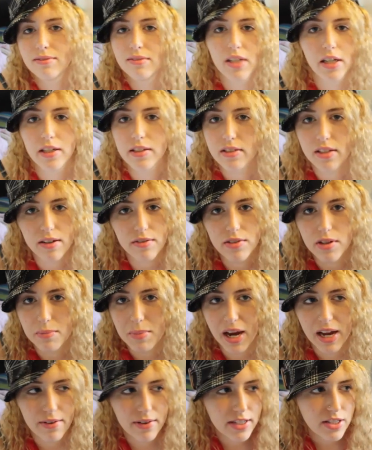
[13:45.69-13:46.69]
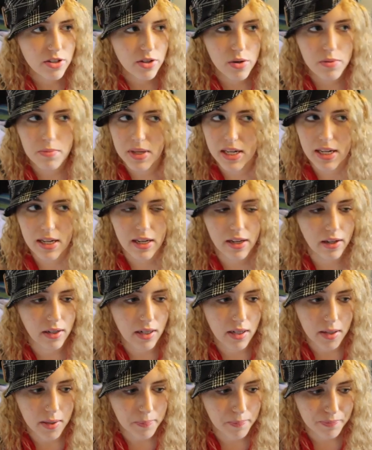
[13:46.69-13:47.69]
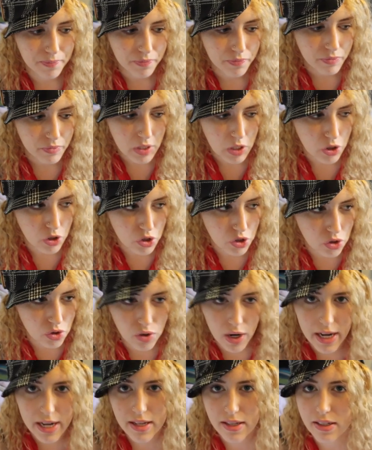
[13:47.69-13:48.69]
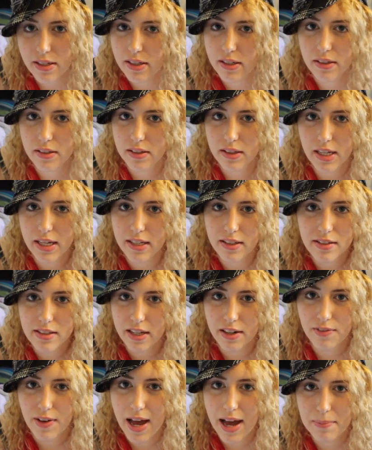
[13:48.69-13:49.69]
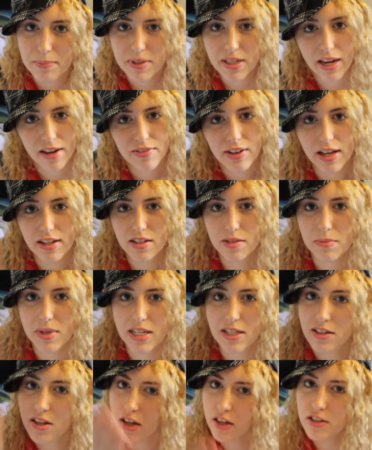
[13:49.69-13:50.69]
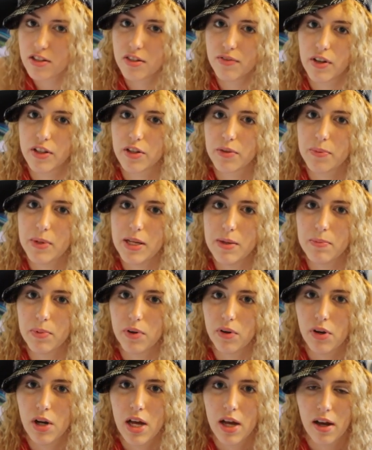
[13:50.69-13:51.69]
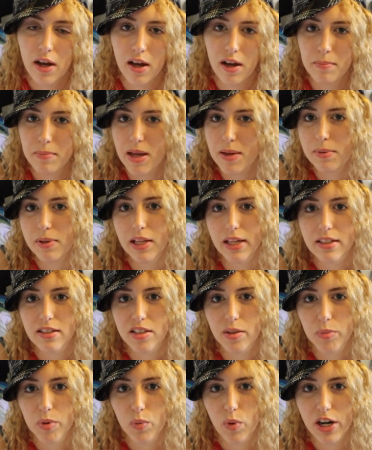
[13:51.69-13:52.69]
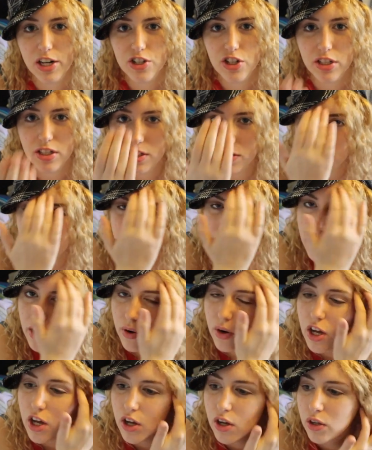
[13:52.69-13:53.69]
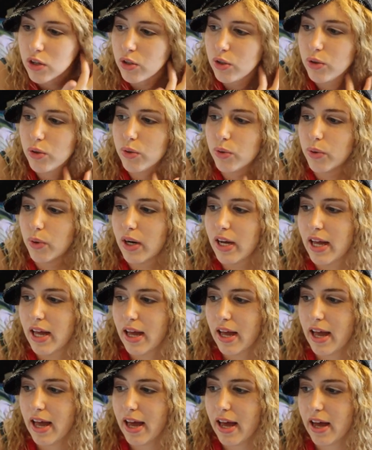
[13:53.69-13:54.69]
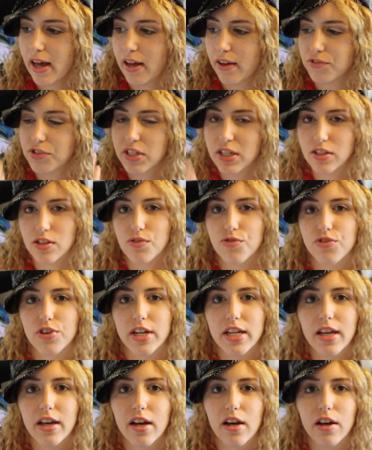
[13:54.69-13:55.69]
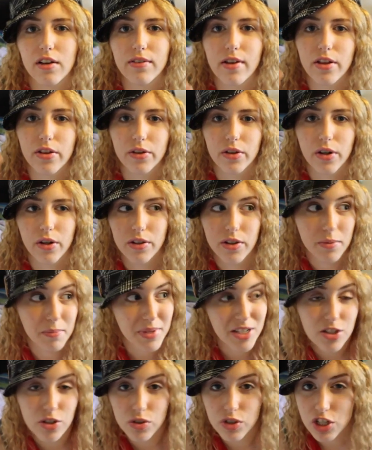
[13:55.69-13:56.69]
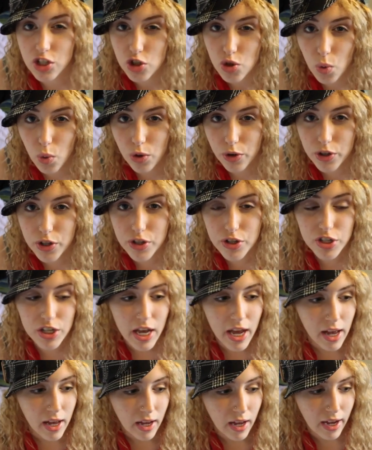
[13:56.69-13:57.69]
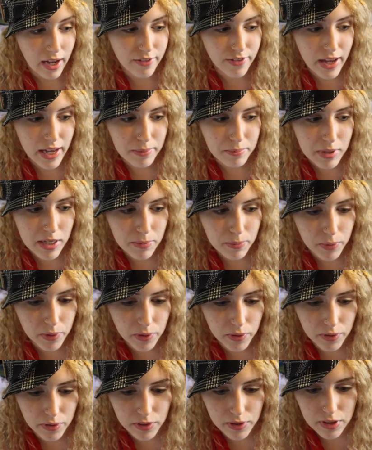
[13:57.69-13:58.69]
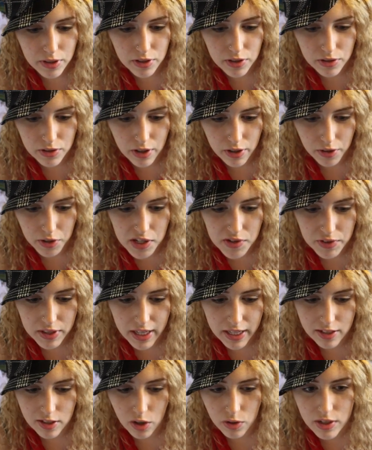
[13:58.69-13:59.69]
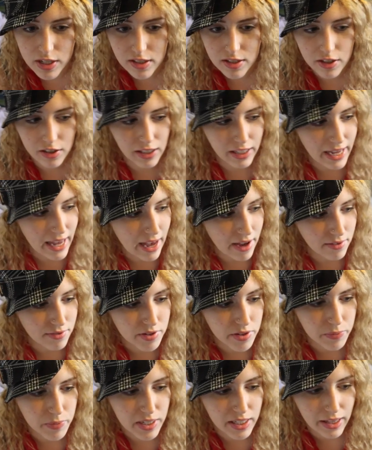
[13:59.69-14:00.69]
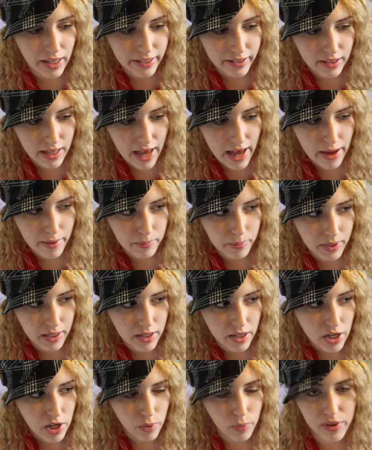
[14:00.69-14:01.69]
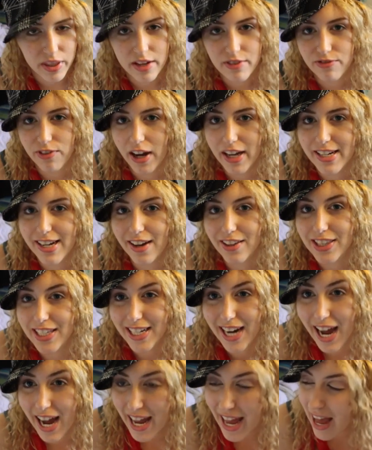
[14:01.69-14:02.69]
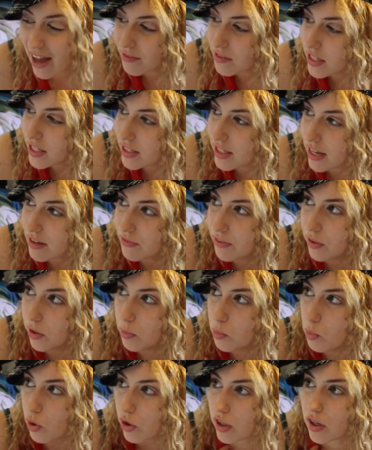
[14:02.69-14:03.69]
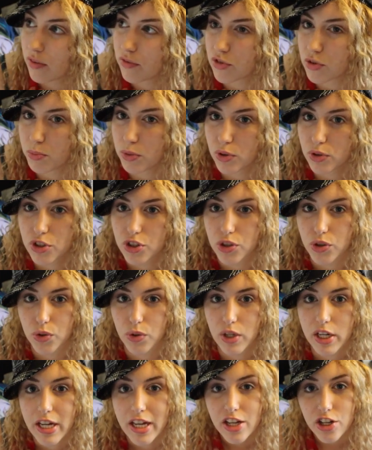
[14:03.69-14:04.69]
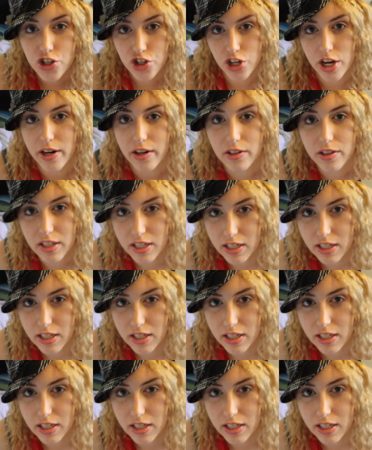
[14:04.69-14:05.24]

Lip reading: Tons of them. I've had so many great things that have happened. I've got to meet tons of other people, maybe like someone watching this video who have schizophrenia of other mental disorders. I've had people, you know, even that don't necessarily have something like that, but when they find out that I have it, they feel more comfortable to share